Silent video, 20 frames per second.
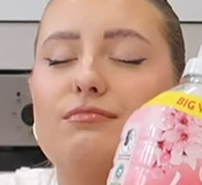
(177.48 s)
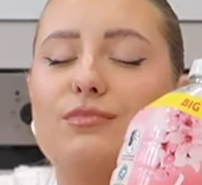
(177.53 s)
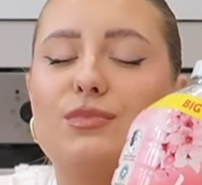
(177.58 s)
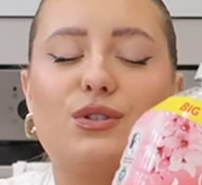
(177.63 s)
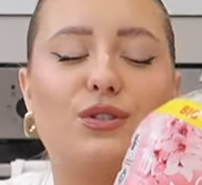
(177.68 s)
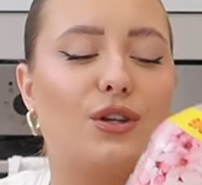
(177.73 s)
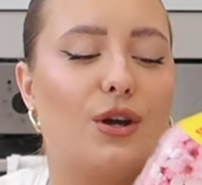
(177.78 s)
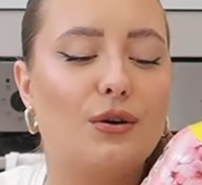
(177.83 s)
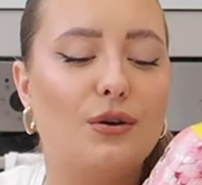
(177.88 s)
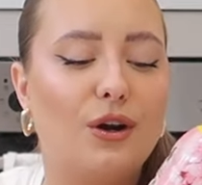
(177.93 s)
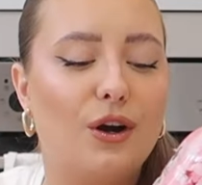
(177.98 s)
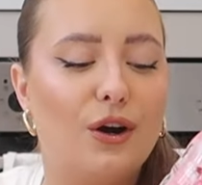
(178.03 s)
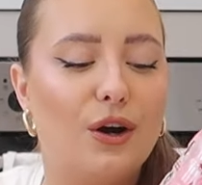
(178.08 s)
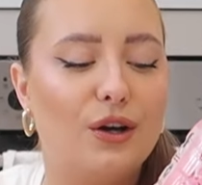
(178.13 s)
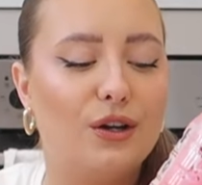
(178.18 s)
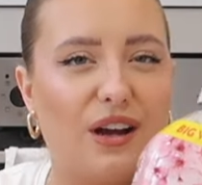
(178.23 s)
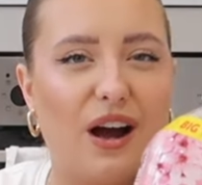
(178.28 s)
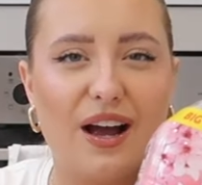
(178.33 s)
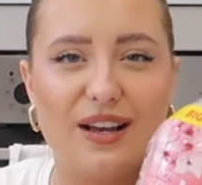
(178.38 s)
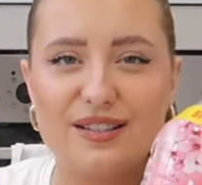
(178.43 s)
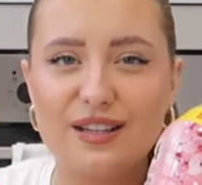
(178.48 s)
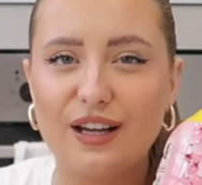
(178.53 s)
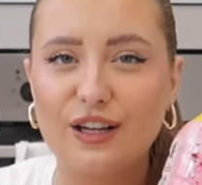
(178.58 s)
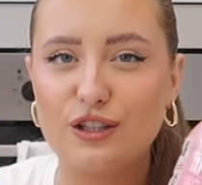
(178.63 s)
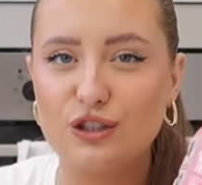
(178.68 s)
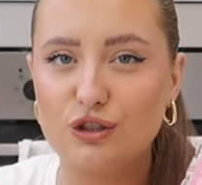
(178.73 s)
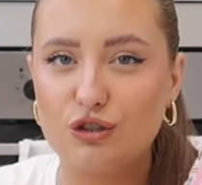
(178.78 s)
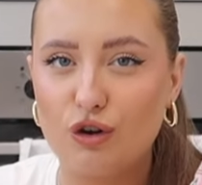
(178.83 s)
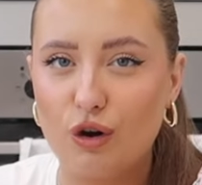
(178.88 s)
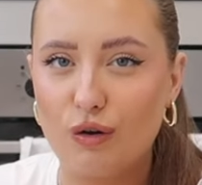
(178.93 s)
so good, nice like
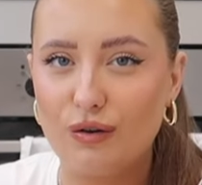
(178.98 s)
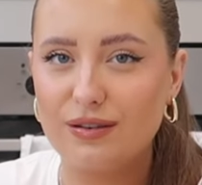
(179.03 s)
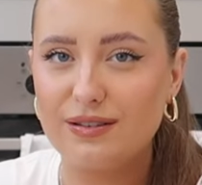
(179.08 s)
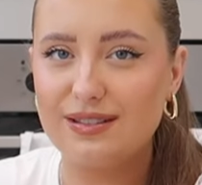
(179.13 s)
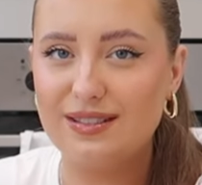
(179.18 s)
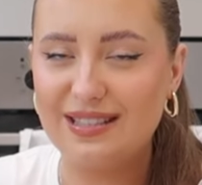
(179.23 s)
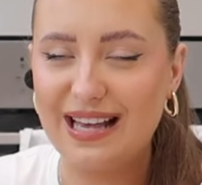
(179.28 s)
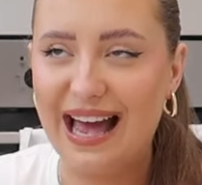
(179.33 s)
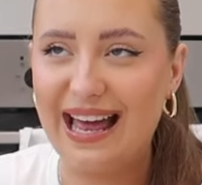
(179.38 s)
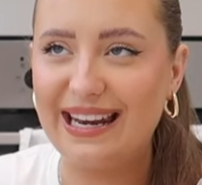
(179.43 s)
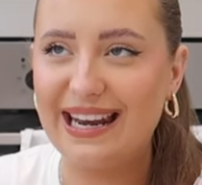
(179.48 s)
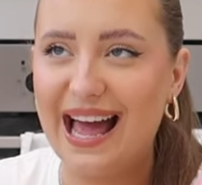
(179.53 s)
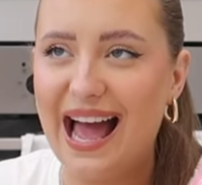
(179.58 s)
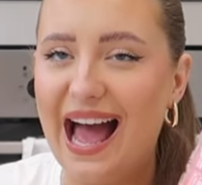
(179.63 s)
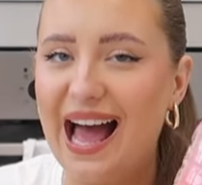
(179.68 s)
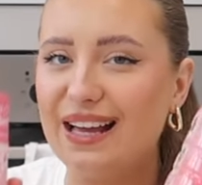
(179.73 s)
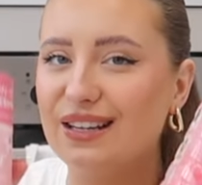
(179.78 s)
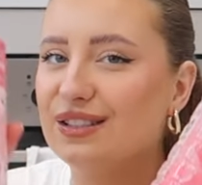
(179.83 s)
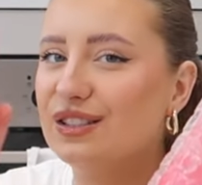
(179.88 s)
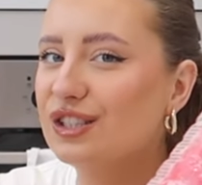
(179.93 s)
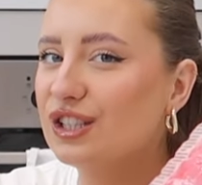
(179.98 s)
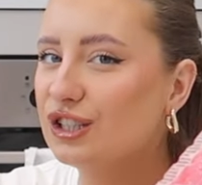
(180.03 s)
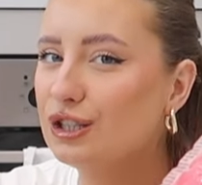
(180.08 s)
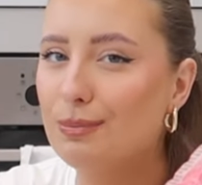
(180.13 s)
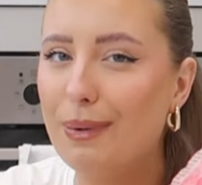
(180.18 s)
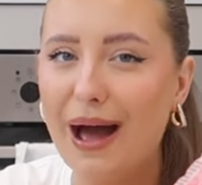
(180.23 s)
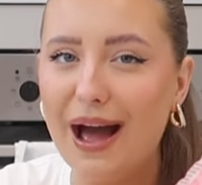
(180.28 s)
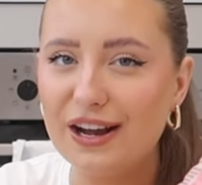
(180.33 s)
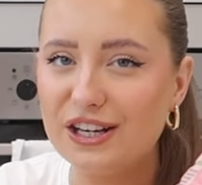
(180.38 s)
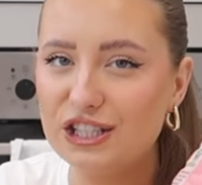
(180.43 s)
strong scent, and the
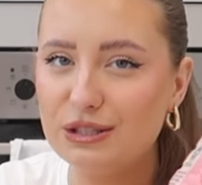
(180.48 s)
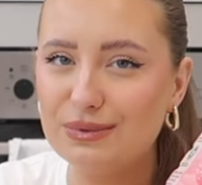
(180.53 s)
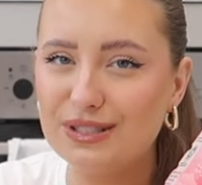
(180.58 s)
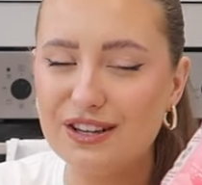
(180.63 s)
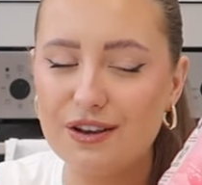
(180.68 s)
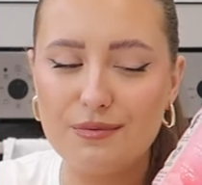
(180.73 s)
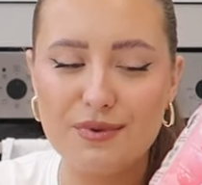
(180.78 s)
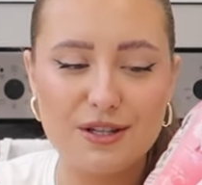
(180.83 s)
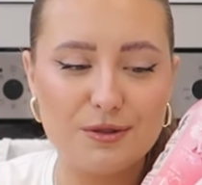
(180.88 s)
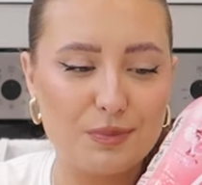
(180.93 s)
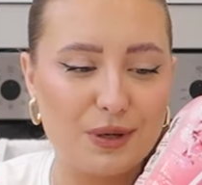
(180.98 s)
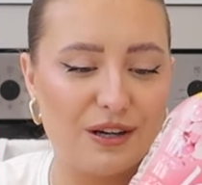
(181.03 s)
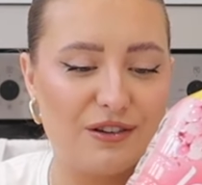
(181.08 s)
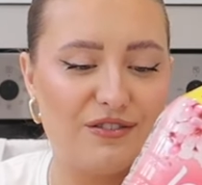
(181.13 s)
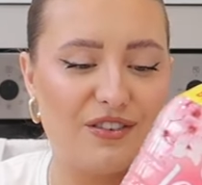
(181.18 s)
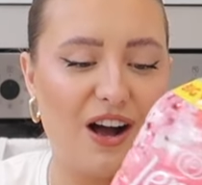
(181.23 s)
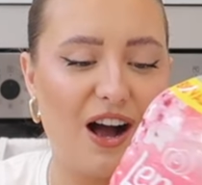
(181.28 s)
packaging was giving me spring